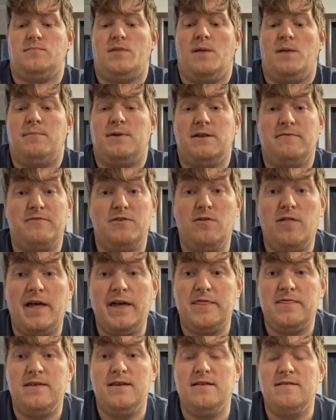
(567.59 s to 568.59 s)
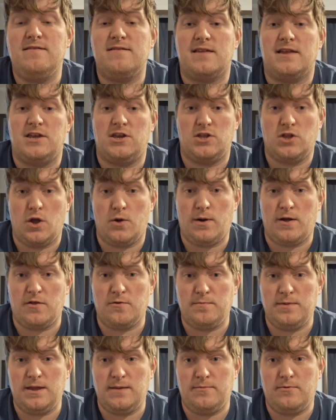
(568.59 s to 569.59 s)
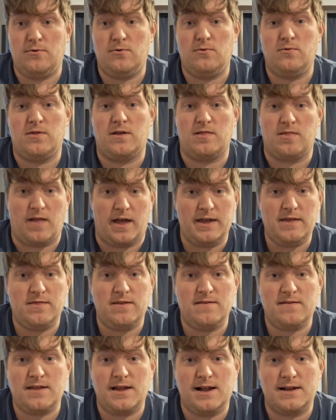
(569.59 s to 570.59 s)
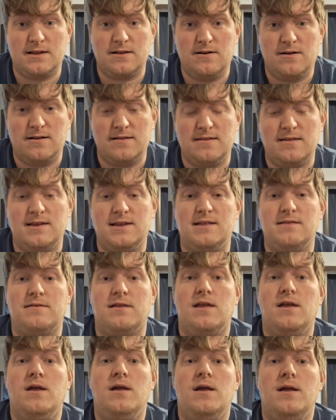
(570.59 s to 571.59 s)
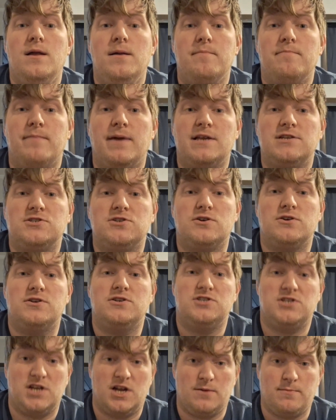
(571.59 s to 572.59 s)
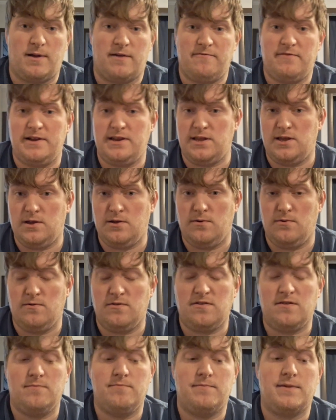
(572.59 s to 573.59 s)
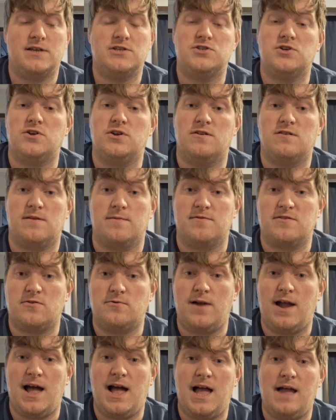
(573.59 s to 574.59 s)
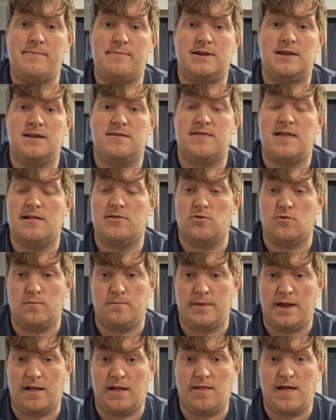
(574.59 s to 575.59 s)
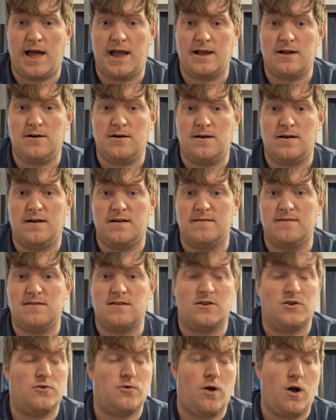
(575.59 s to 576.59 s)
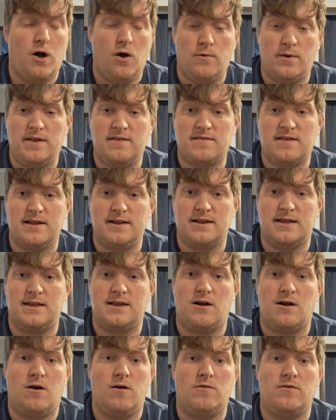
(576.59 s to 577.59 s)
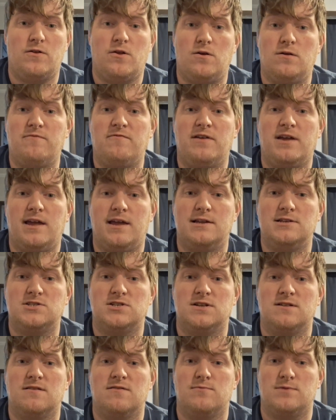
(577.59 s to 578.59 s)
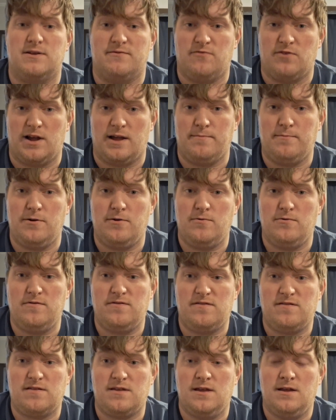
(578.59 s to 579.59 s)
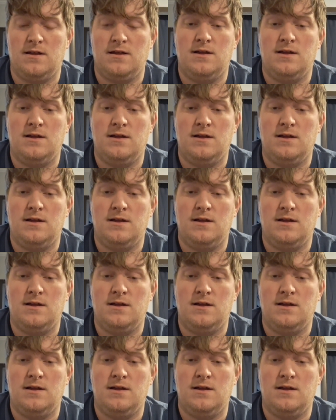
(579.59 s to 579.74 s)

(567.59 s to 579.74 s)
But if you like this and you know other people that like this kind of content, make sure you share my videos, make sure you subscribe, and hit that little bell icon so you're always getting all the notifications whenever I post.